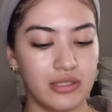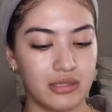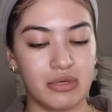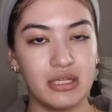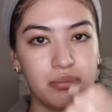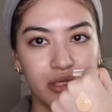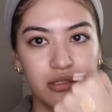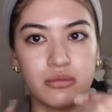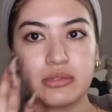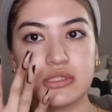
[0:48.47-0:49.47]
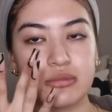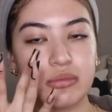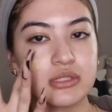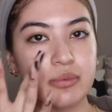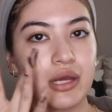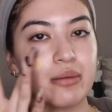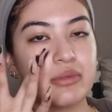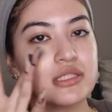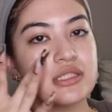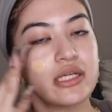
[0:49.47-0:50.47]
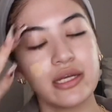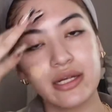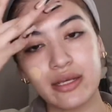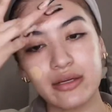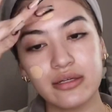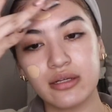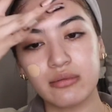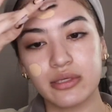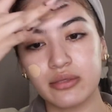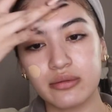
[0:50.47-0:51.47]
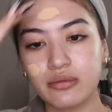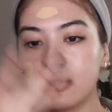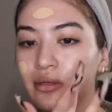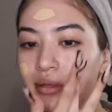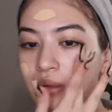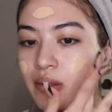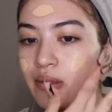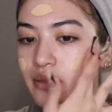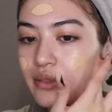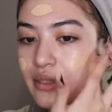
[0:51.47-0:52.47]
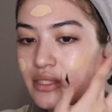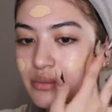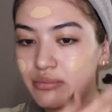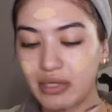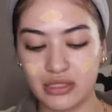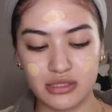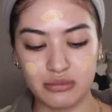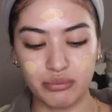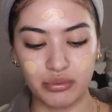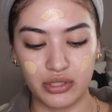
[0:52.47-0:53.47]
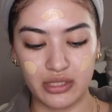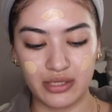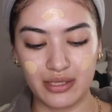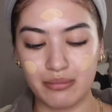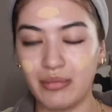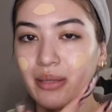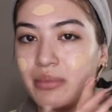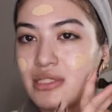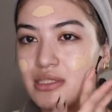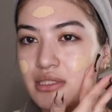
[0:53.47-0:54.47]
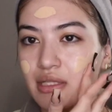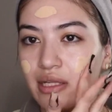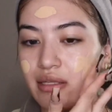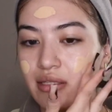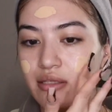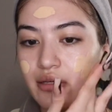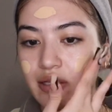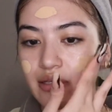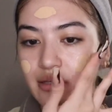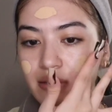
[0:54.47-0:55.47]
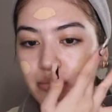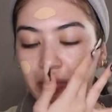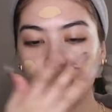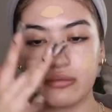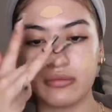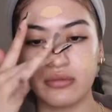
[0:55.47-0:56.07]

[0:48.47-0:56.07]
Probably put a little bit too much, but I'm in the shade 80W. This matches me pretty good. It might be slightly dark now, but